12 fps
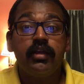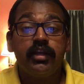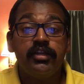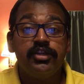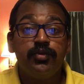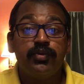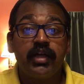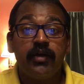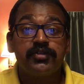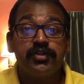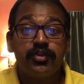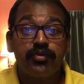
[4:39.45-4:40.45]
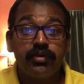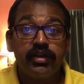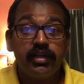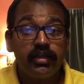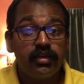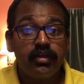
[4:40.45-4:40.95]
In
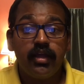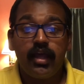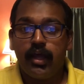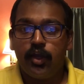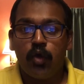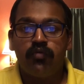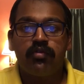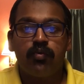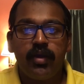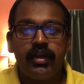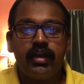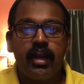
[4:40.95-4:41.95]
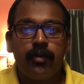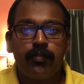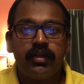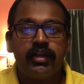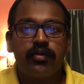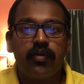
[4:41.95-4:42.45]
2003, an overweight
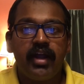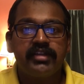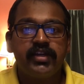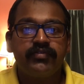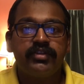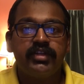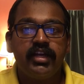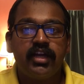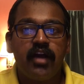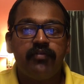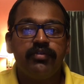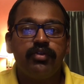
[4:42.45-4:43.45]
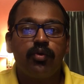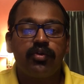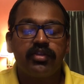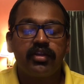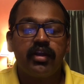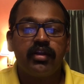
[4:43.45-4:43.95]
airplane crashed after takeoff in
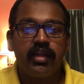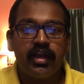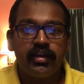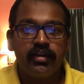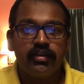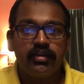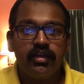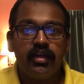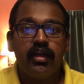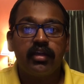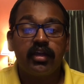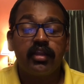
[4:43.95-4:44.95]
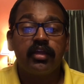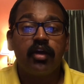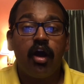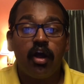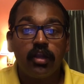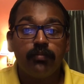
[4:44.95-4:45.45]
North Carolina, killing
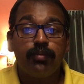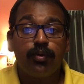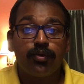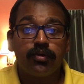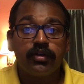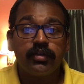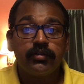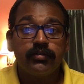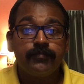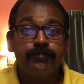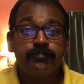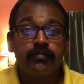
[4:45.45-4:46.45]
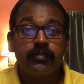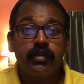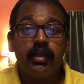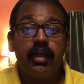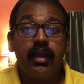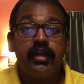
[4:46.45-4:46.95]
all aboard.
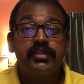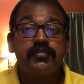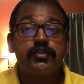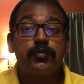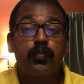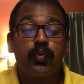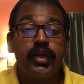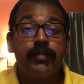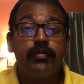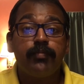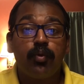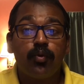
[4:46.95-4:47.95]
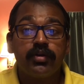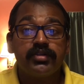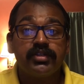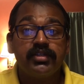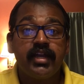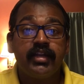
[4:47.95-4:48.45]
It is of supreme
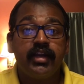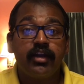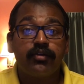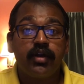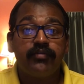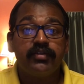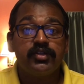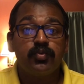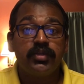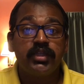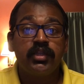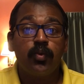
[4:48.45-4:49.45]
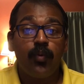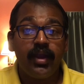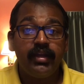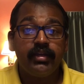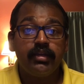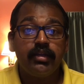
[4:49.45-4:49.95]
importance that an aircraft is within the
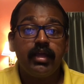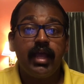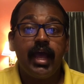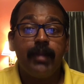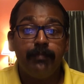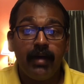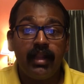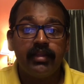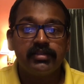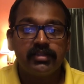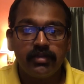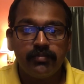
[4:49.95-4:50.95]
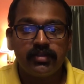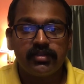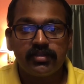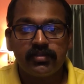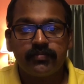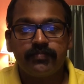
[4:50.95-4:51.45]
weight and balance
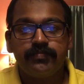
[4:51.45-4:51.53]
limits.